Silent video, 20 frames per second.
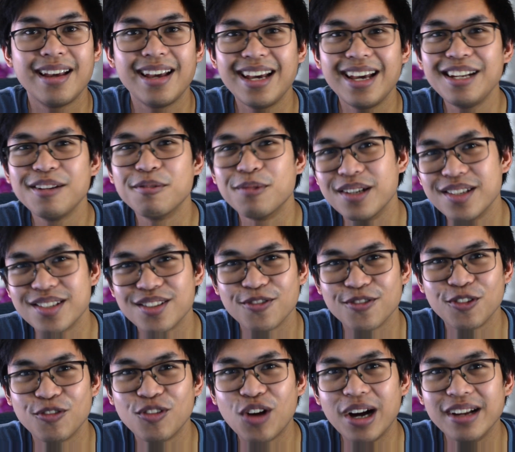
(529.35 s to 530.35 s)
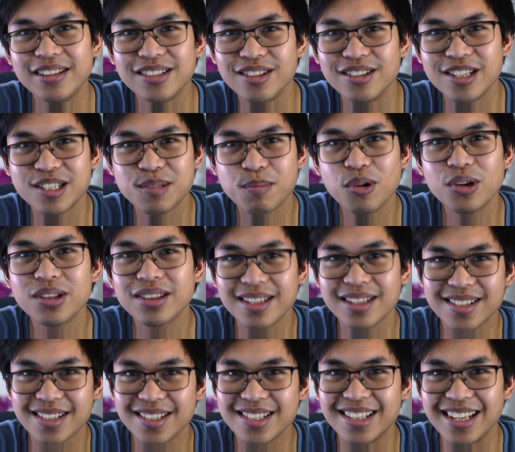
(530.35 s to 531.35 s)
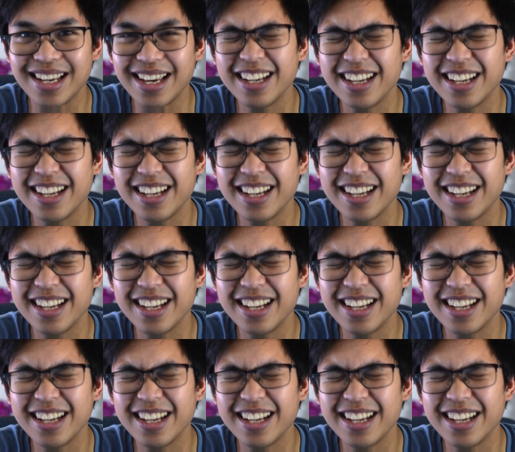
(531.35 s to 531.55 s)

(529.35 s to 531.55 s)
Anyways, if you've gotten to this point, this is the